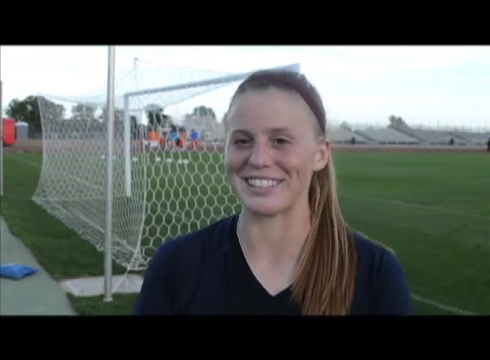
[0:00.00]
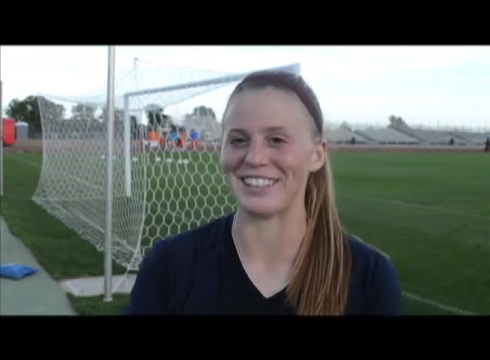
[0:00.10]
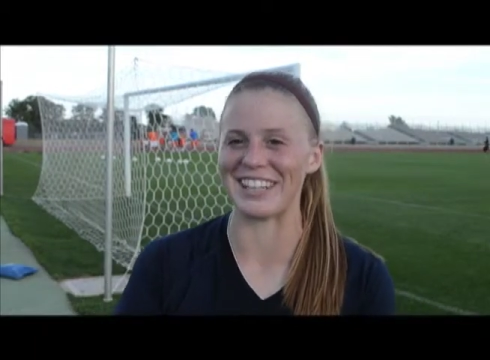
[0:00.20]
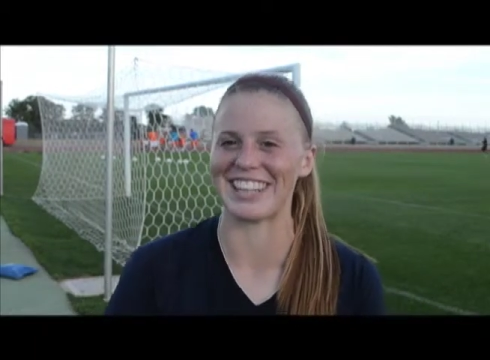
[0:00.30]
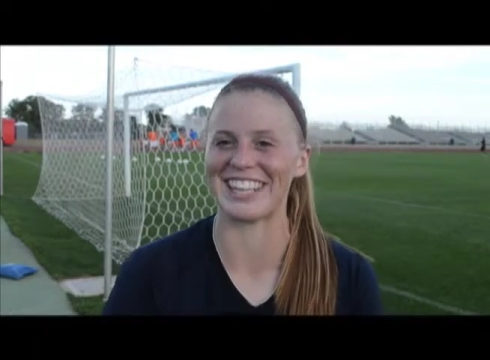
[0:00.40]

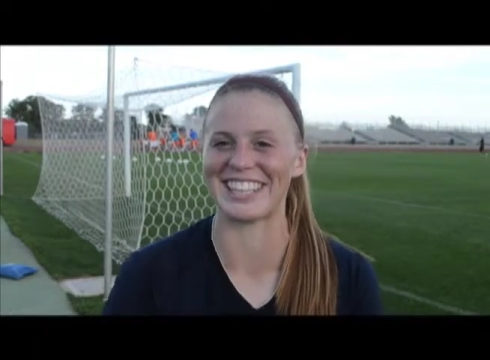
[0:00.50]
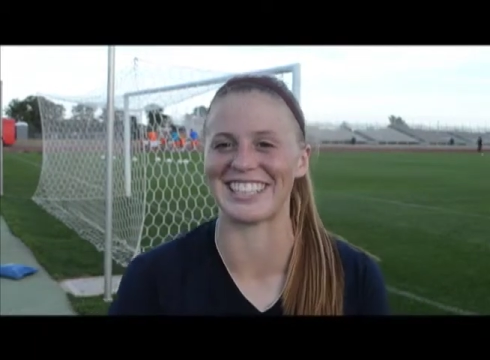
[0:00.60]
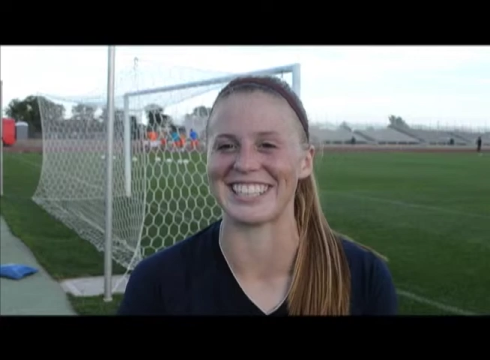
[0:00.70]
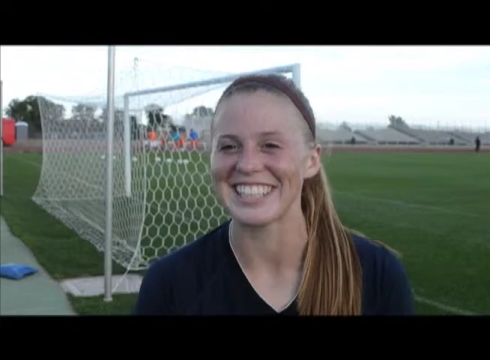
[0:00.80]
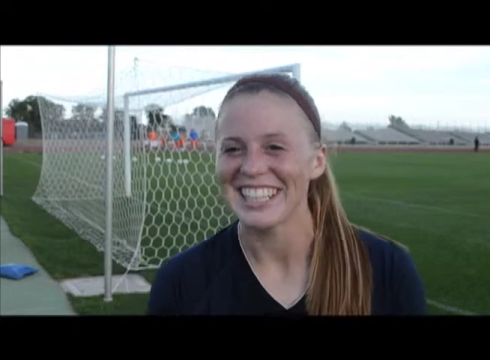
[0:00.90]
So I think it
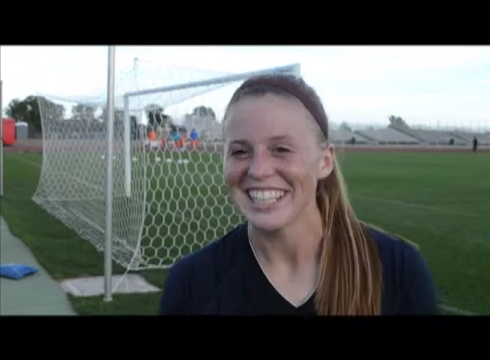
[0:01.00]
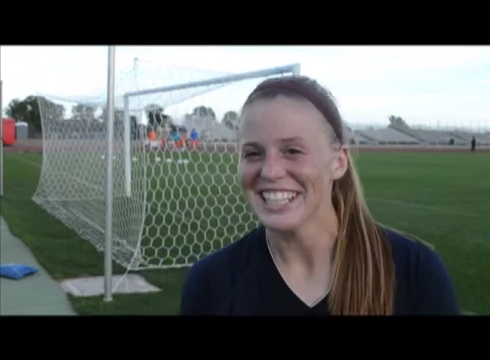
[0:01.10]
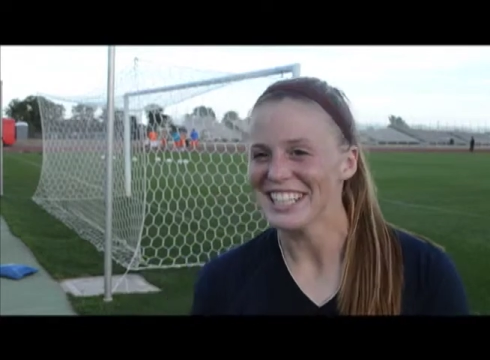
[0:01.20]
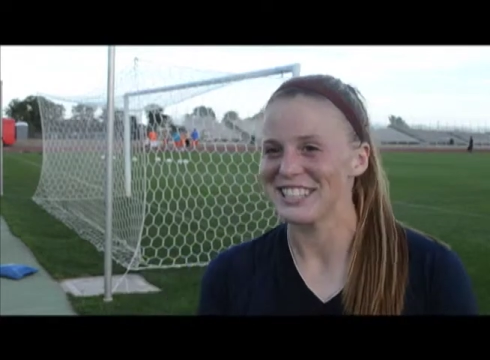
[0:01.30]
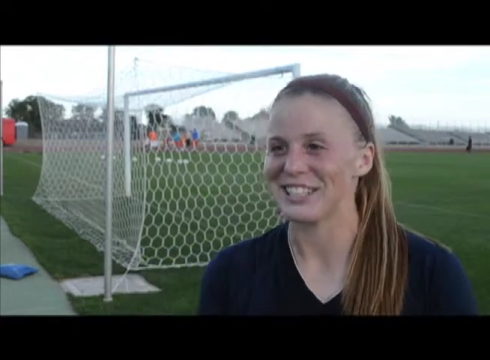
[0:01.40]
just
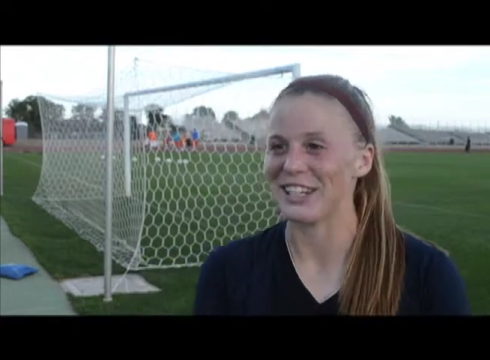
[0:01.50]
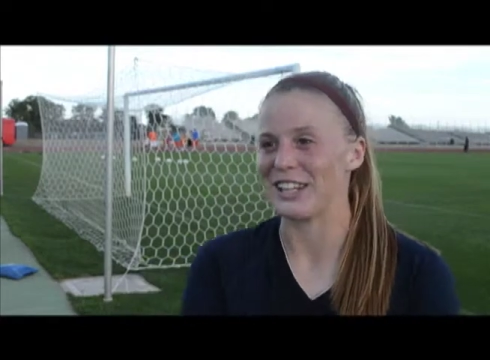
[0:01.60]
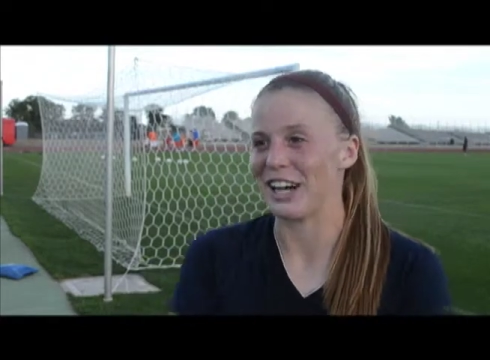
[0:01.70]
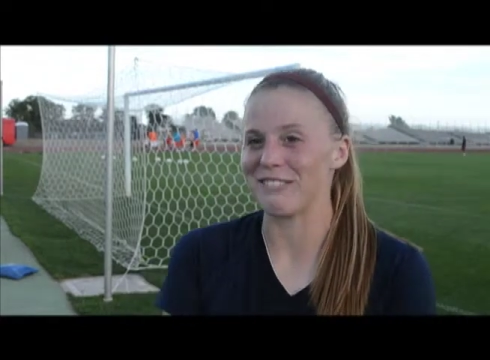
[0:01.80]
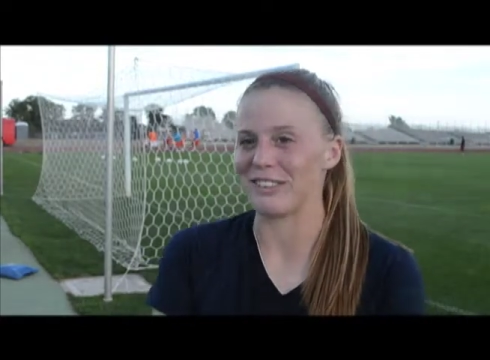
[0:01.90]

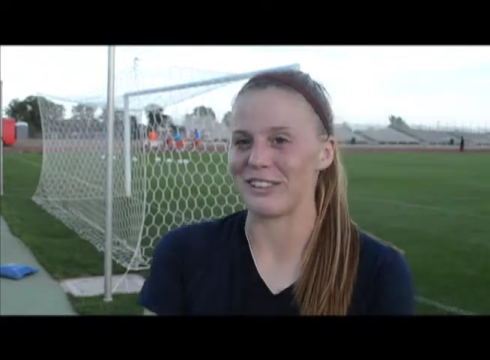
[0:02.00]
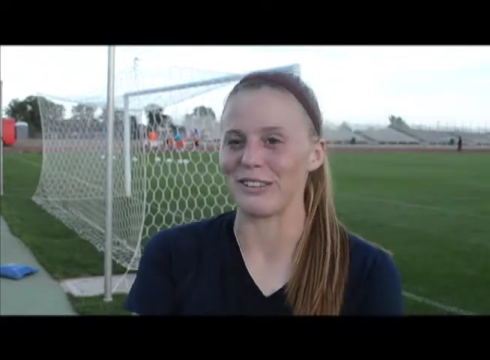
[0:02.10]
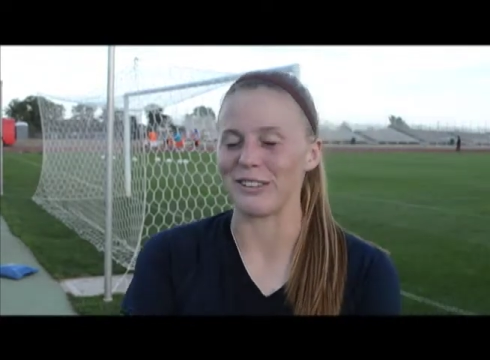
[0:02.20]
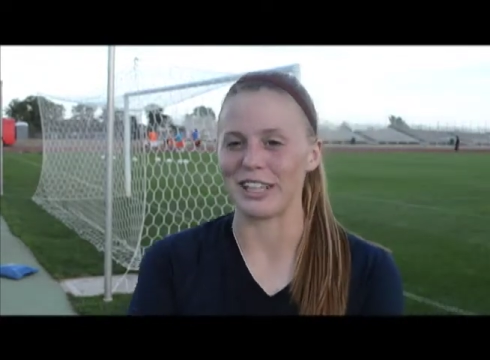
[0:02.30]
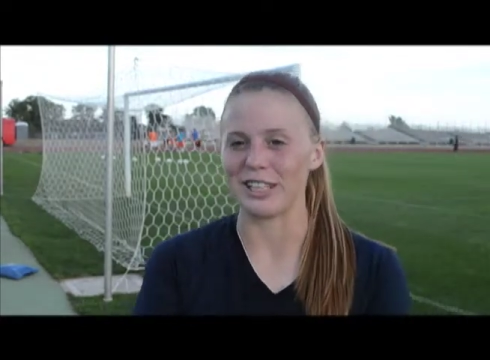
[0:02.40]
started off at an
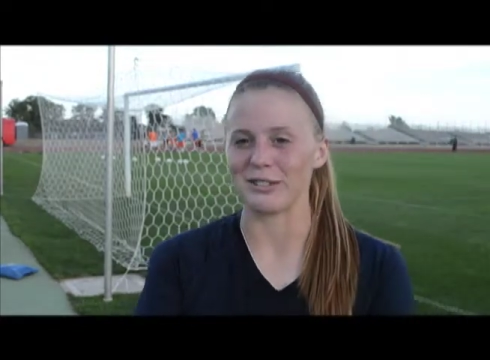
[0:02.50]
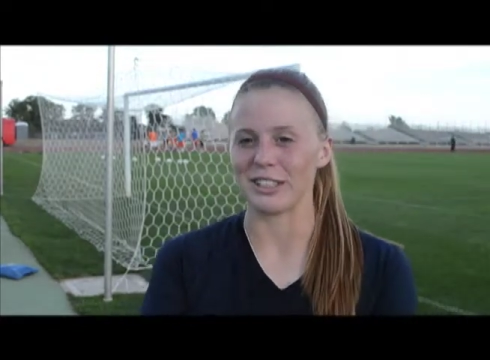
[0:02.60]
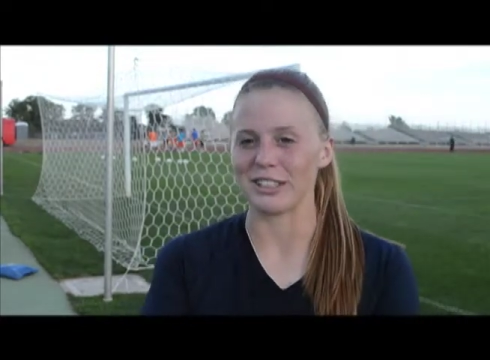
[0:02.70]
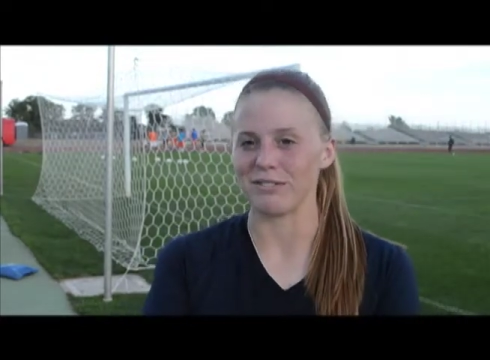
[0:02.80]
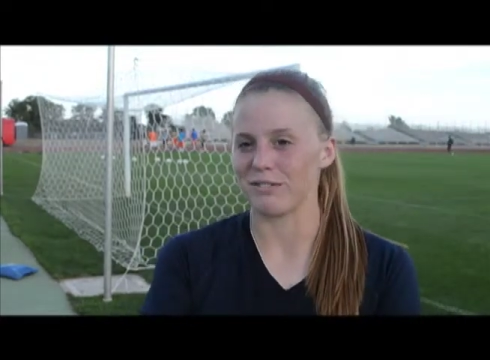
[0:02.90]
early age when
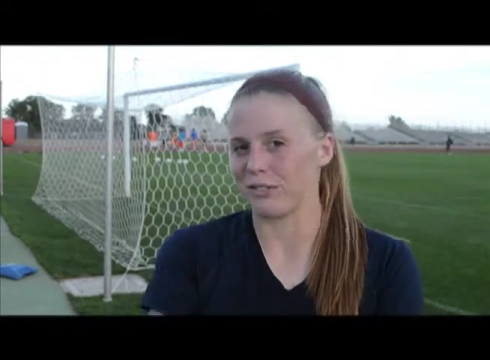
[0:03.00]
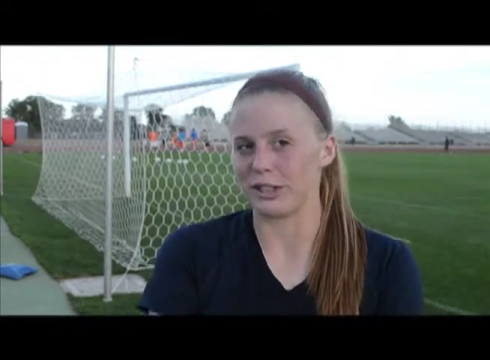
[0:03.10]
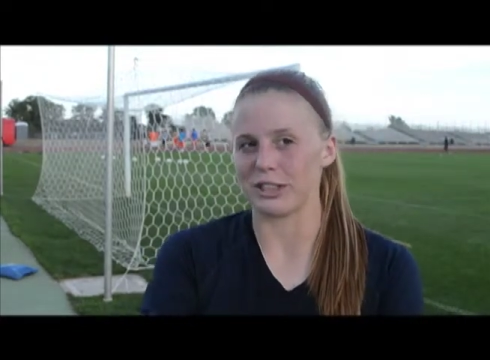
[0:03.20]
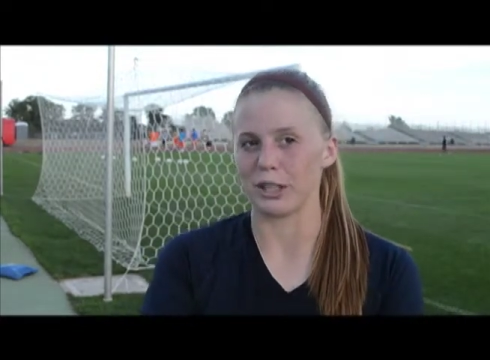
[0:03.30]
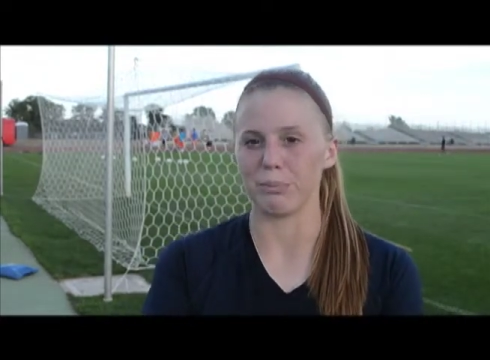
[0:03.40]
I
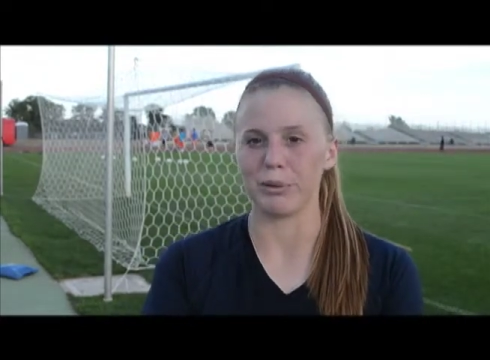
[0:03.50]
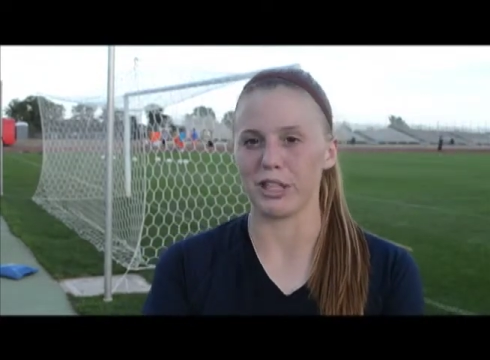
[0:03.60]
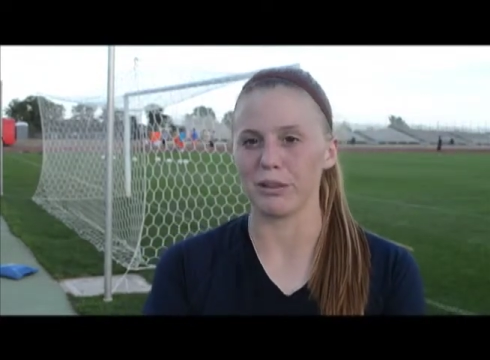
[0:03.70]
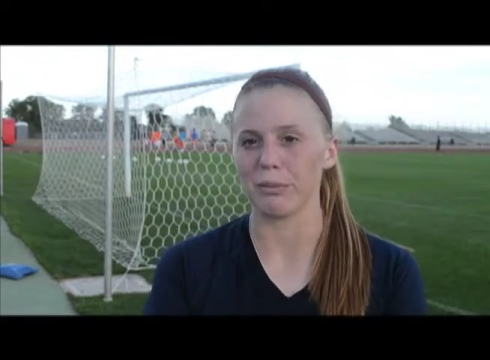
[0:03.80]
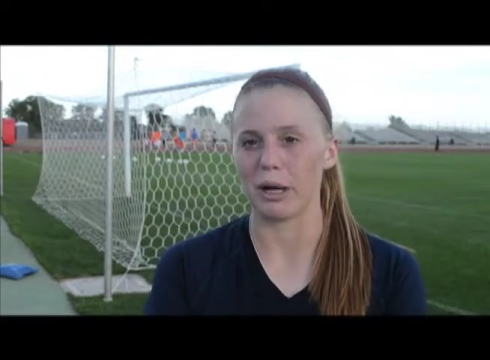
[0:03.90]
first started
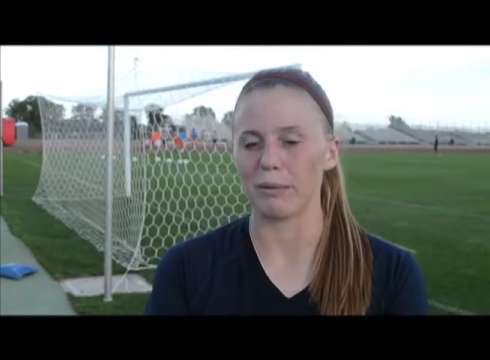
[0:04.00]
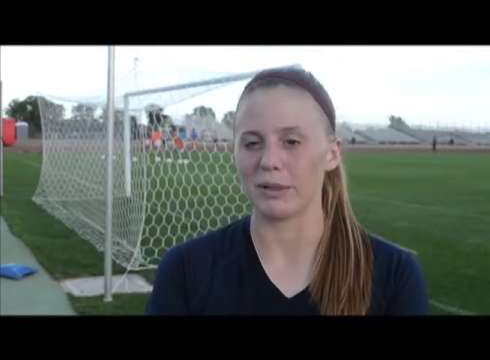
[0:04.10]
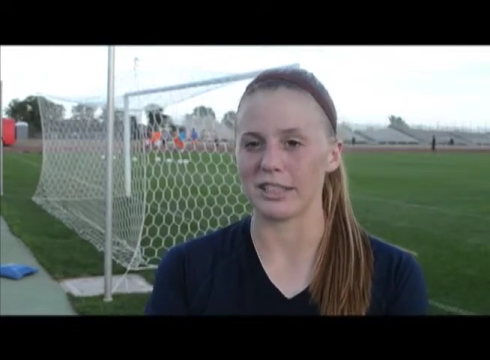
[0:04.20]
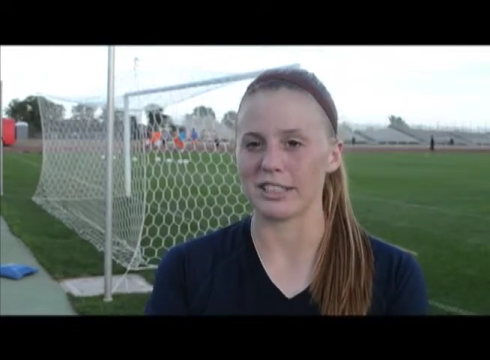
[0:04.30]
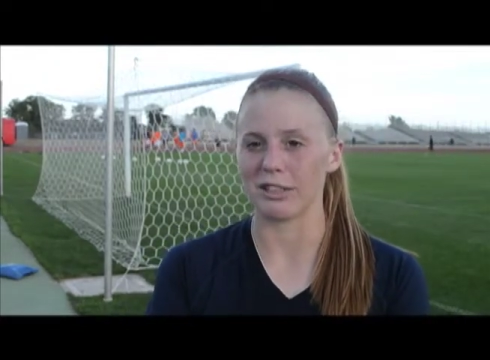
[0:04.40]
playing, probably
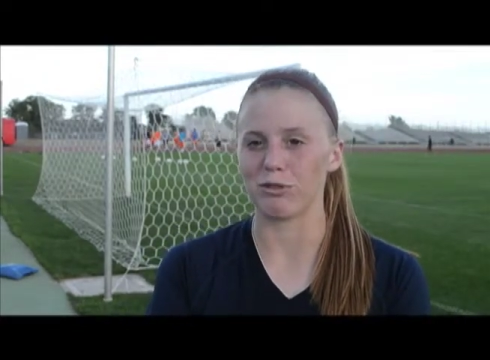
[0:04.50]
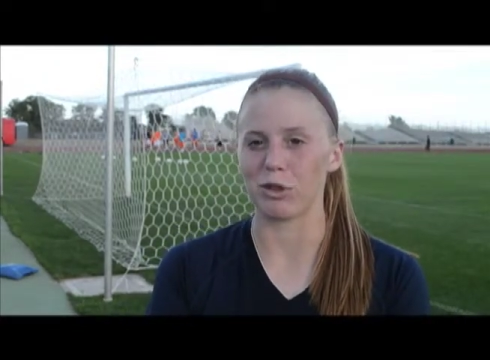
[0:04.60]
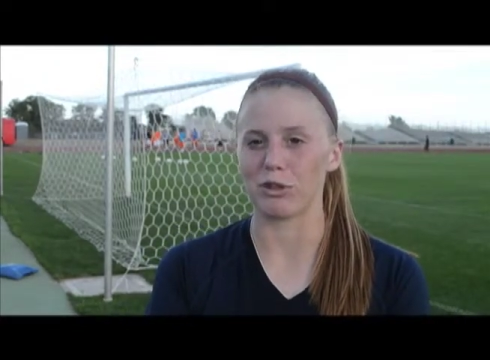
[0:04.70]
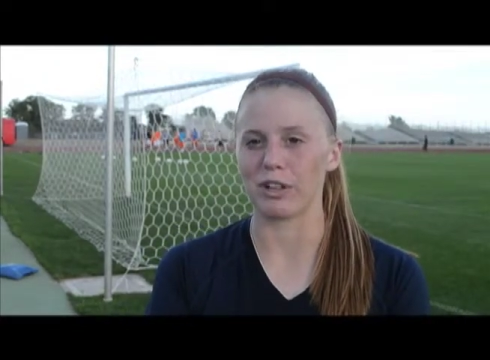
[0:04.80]
when I was like four